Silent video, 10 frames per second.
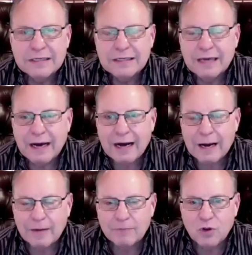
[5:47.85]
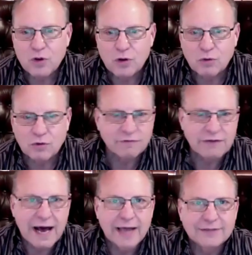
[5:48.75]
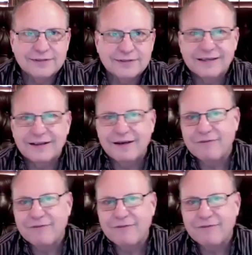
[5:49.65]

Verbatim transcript: know, love God and love,